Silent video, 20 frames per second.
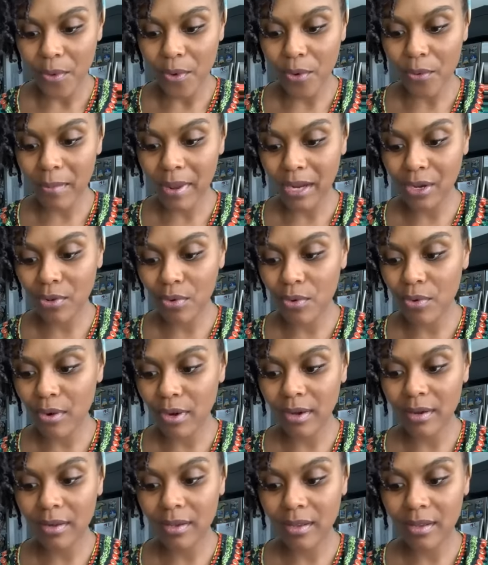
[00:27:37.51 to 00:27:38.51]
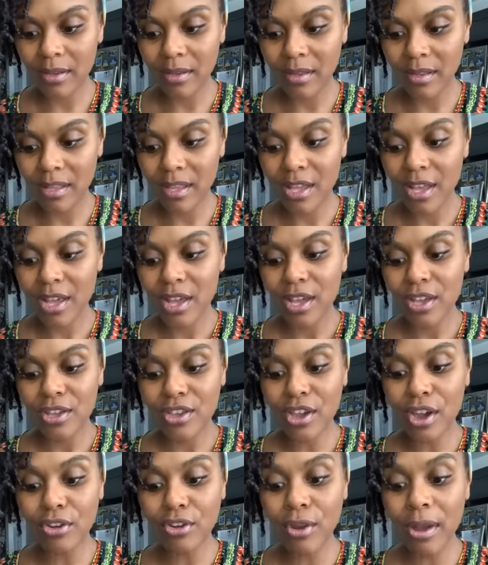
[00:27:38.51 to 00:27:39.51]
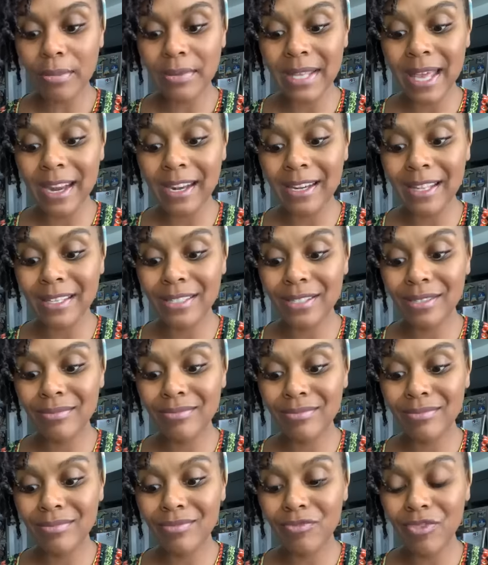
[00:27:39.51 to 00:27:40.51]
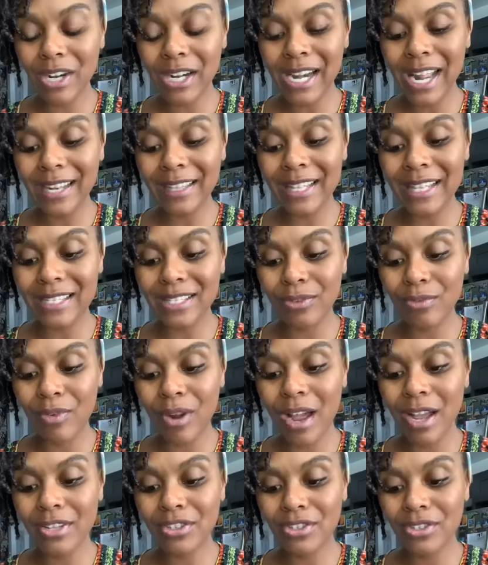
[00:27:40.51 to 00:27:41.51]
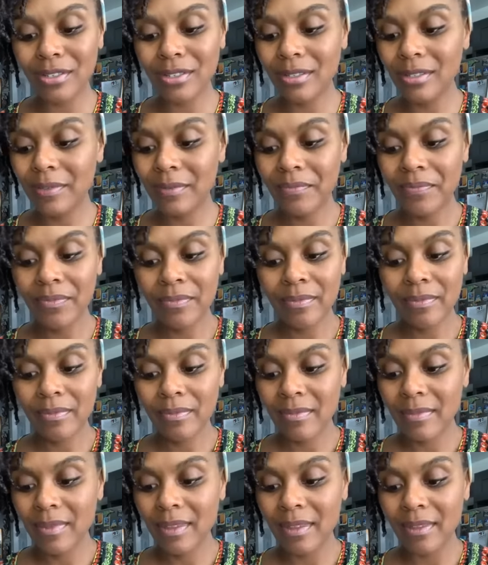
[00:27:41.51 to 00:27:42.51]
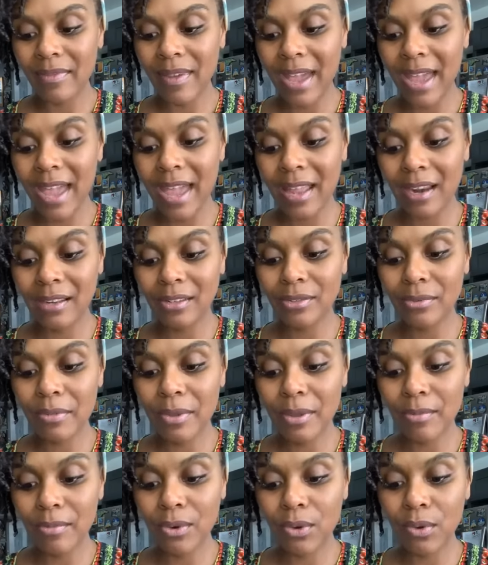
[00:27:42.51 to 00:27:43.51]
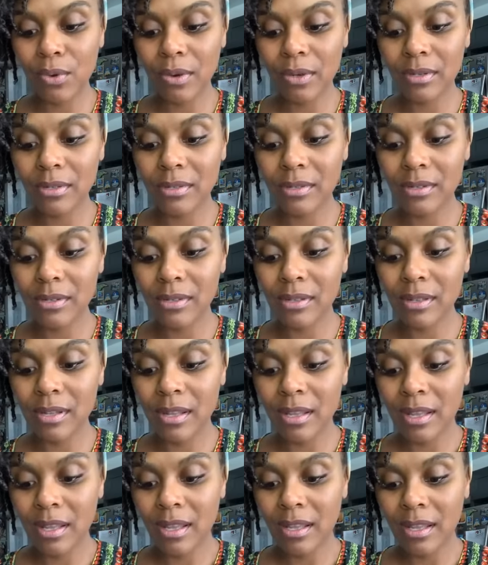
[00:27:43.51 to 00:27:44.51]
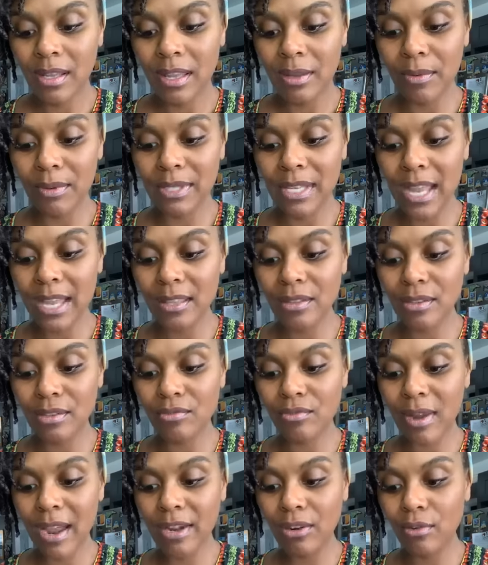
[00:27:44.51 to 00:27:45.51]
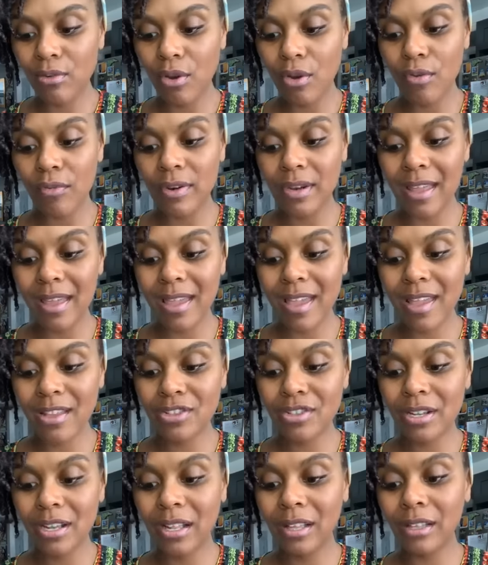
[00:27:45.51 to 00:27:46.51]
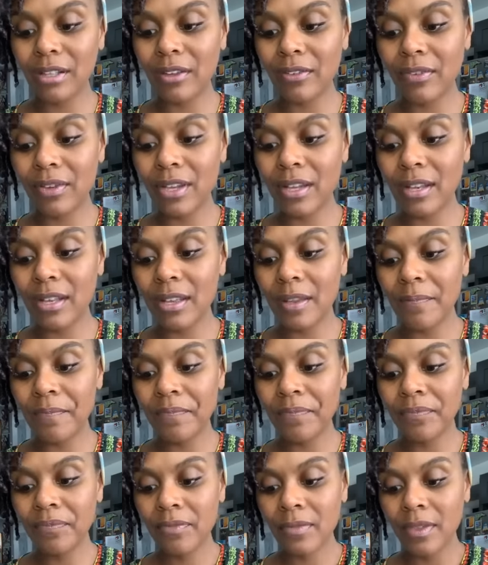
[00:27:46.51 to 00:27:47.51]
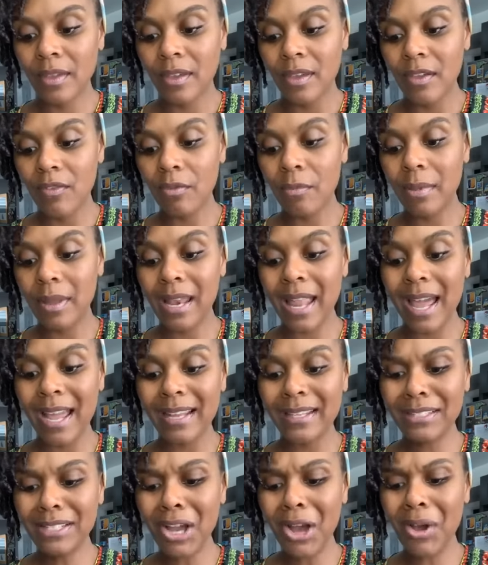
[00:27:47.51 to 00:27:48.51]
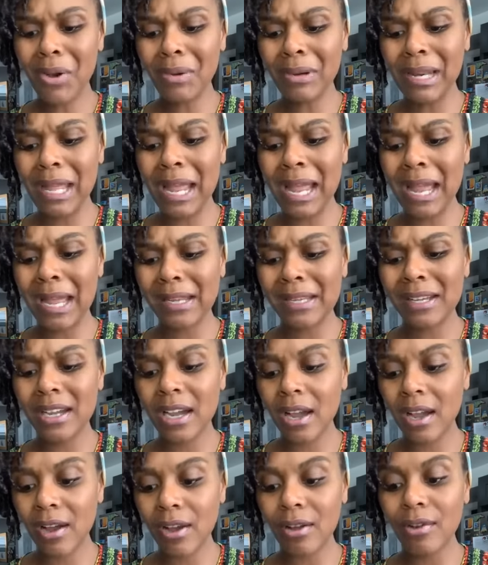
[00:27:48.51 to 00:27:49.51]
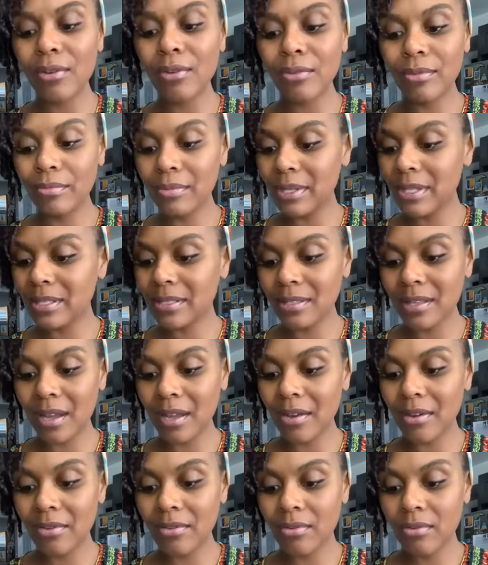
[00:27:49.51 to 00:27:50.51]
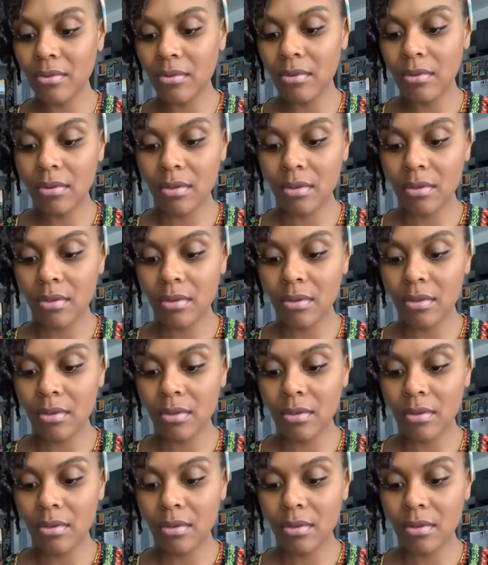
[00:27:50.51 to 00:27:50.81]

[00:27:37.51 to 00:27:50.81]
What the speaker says: Oh, my Lord. Y'all know I was out of this, running out that sriracha. If I had a little bit more, it would take this right on over the edge of the cliff, honey. It would be like, don't let go. But it's gone.